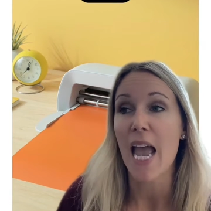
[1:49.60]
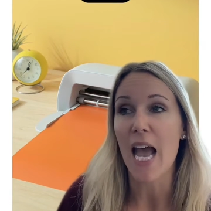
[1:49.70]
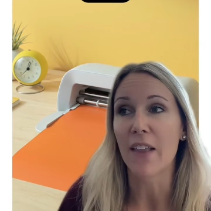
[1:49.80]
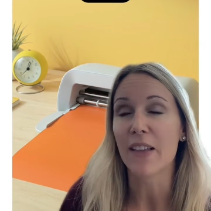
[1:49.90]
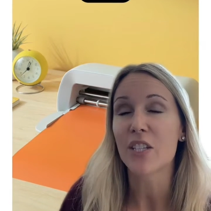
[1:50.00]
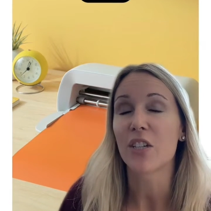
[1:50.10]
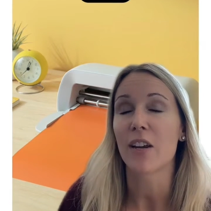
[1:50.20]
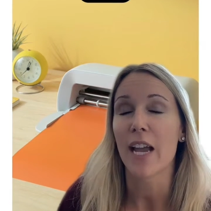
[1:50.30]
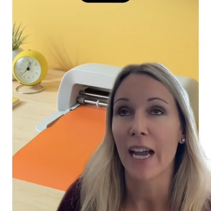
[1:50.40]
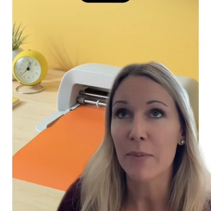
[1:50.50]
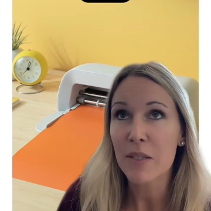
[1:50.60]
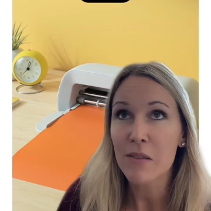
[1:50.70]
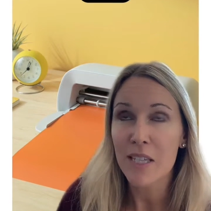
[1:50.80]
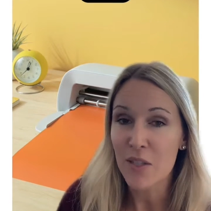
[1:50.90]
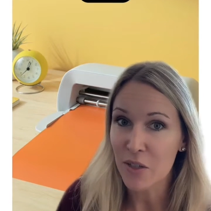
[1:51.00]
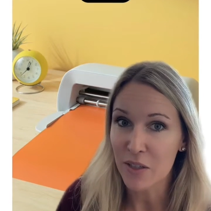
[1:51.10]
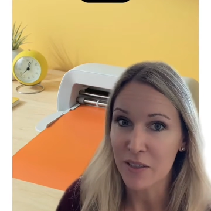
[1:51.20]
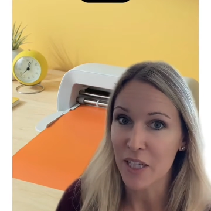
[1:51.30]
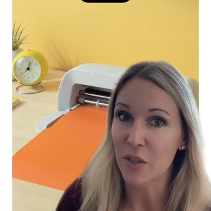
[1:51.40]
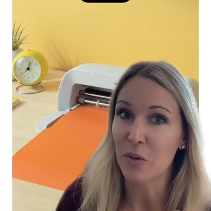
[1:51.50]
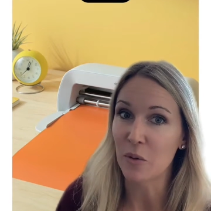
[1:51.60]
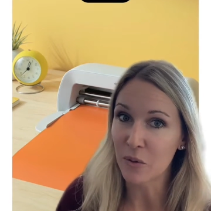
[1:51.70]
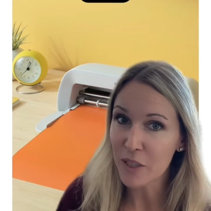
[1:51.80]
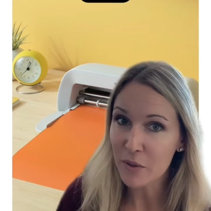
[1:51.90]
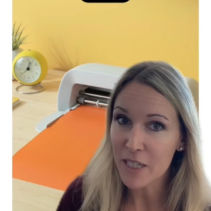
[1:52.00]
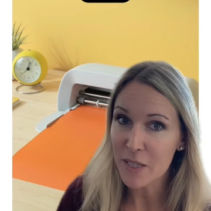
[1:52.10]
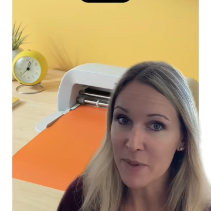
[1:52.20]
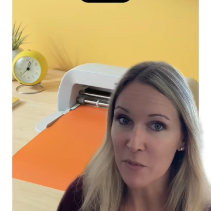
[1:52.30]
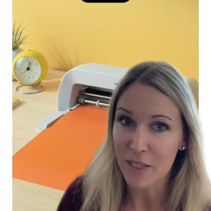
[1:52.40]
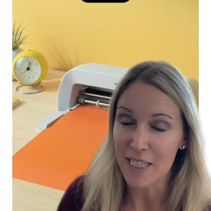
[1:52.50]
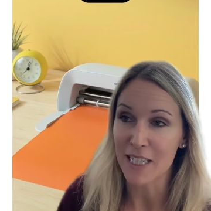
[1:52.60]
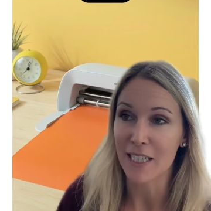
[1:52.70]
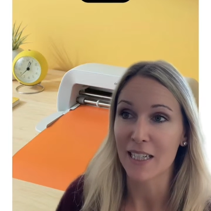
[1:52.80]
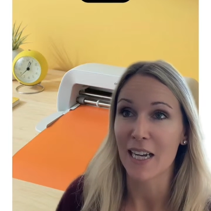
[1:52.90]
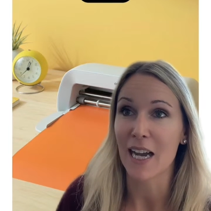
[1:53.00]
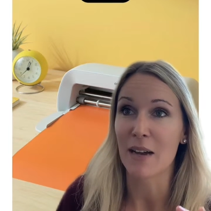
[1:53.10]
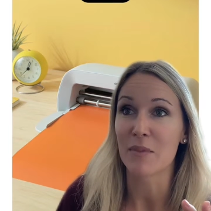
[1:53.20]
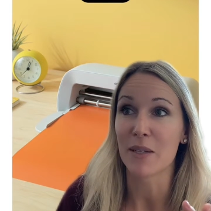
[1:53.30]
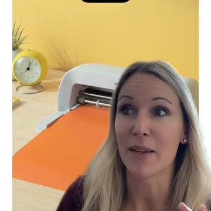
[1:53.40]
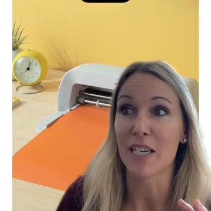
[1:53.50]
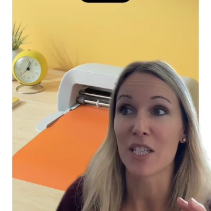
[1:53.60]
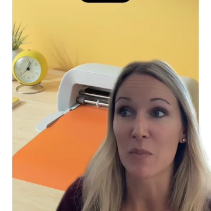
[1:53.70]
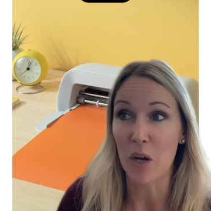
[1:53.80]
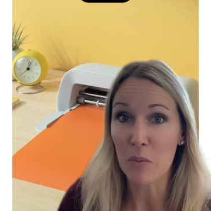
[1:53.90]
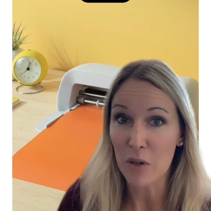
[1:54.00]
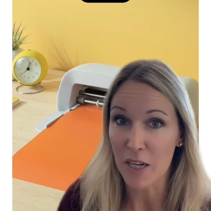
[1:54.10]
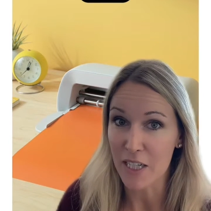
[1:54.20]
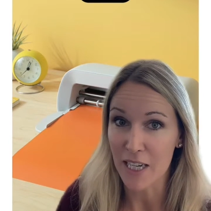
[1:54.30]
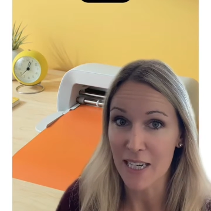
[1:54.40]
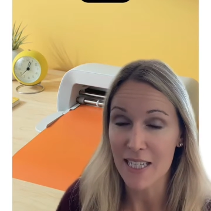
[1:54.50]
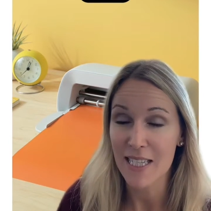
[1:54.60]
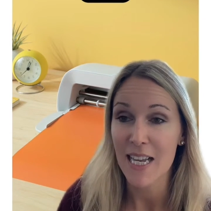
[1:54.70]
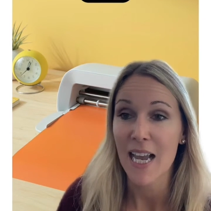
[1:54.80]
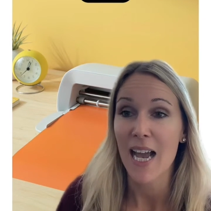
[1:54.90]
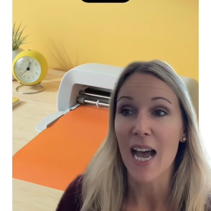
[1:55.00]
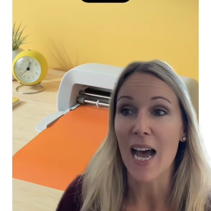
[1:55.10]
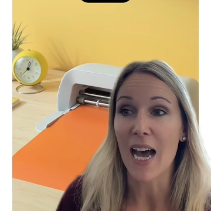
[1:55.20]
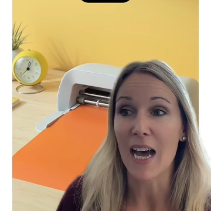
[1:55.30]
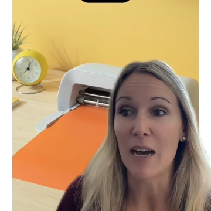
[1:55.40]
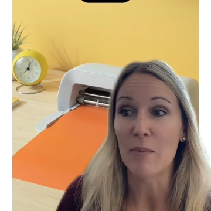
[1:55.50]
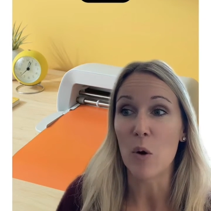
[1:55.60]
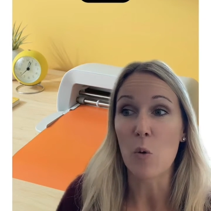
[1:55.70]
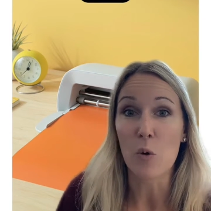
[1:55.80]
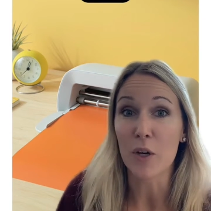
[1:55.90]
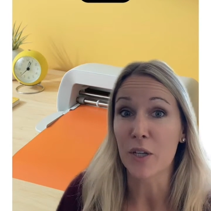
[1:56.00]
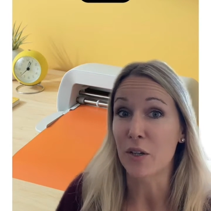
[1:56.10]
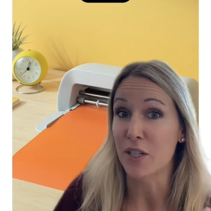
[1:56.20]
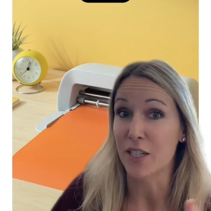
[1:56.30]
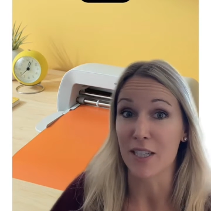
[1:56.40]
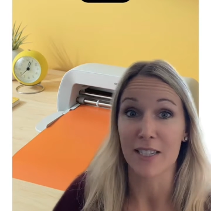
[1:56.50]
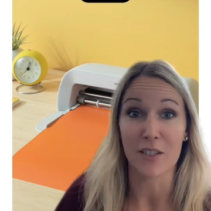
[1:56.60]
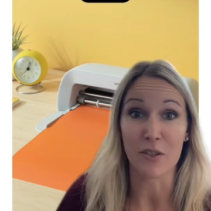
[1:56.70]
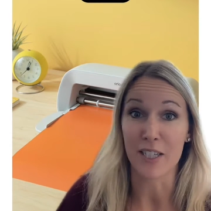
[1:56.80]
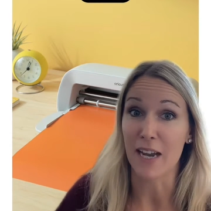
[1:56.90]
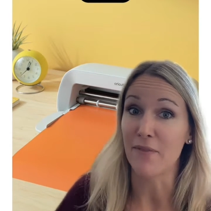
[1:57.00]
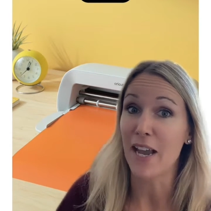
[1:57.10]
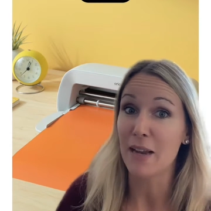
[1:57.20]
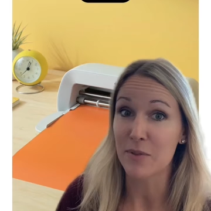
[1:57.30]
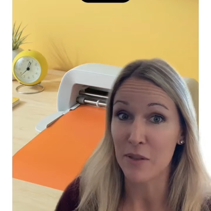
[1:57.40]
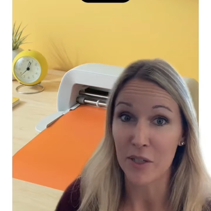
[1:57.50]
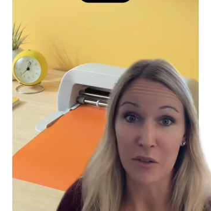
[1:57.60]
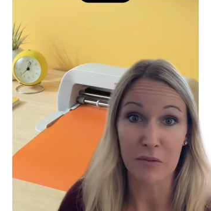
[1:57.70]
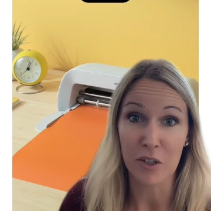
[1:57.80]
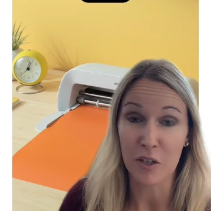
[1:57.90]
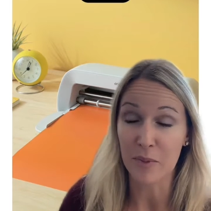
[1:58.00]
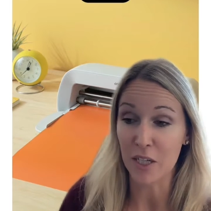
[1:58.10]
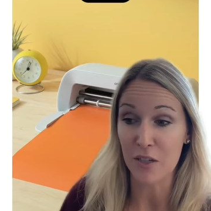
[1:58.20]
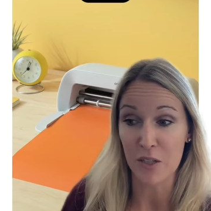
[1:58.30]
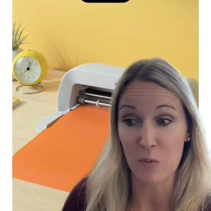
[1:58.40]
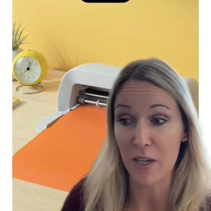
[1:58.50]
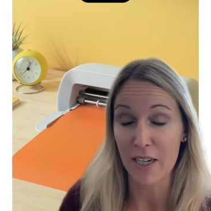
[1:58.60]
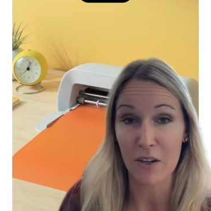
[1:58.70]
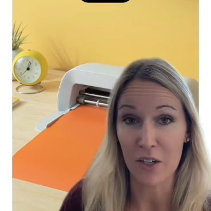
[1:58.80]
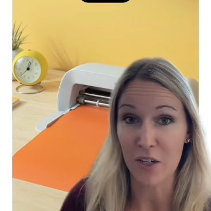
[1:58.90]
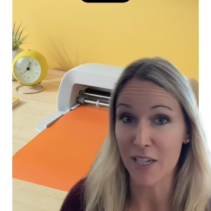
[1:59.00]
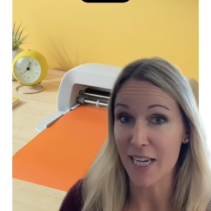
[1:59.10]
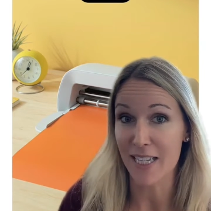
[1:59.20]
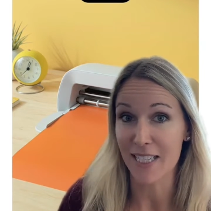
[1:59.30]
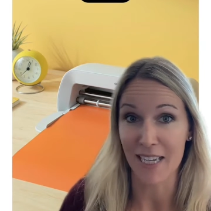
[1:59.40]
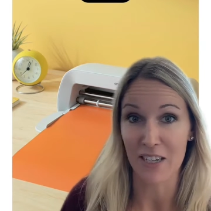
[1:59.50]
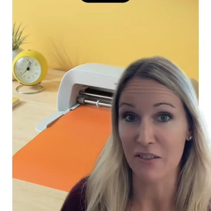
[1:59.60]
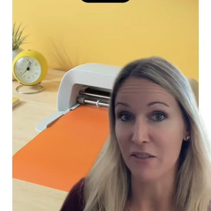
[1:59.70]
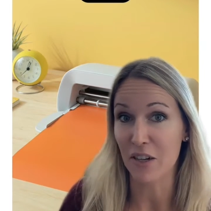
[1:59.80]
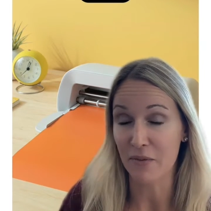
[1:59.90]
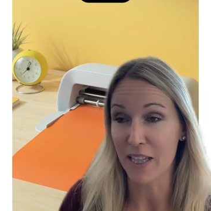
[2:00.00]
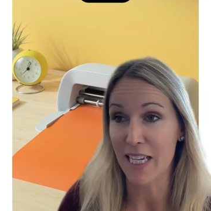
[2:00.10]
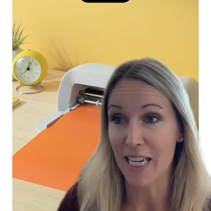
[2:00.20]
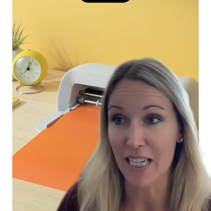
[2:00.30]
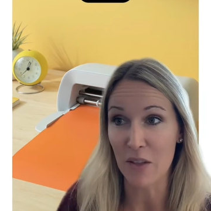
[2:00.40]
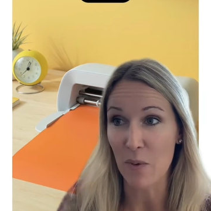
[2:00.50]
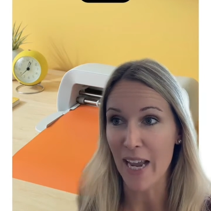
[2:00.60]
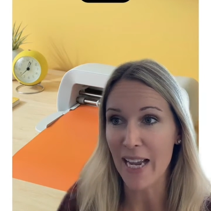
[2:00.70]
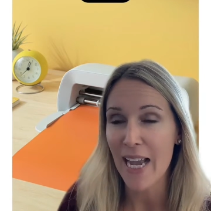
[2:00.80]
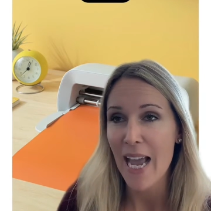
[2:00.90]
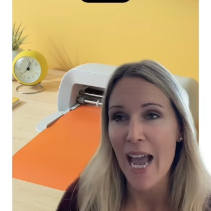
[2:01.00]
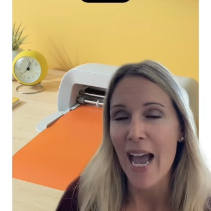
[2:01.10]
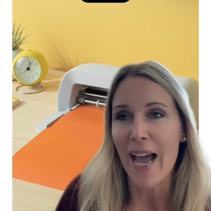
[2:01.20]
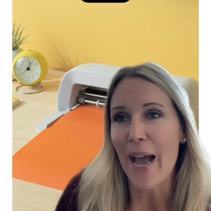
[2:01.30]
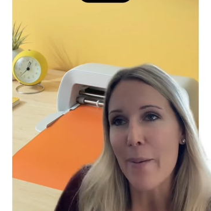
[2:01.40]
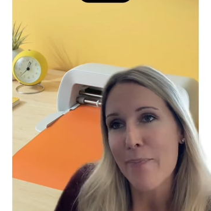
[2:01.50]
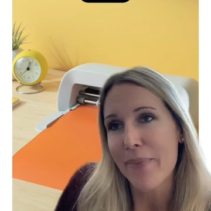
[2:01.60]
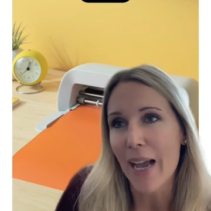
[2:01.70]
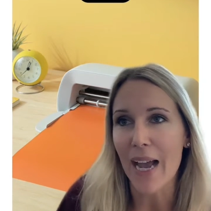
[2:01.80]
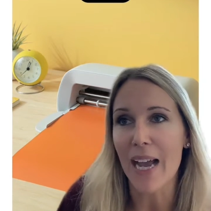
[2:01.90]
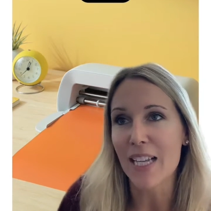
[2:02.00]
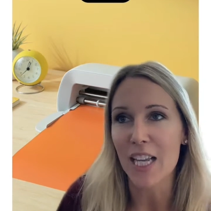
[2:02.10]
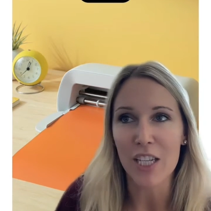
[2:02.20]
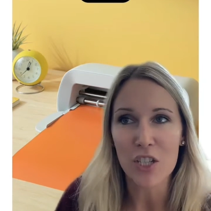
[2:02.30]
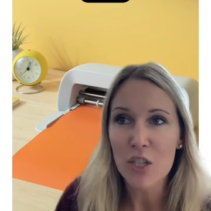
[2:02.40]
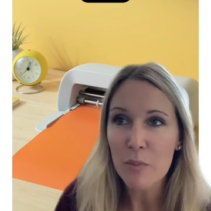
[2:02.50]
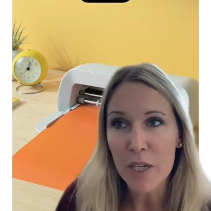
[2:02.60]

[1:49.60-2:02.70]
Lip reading: unless you're absolutely certain that you're only going to be wanting to make small projects, or you just have absolutely no room and you just want it on your desk and not really getting in the way. It's super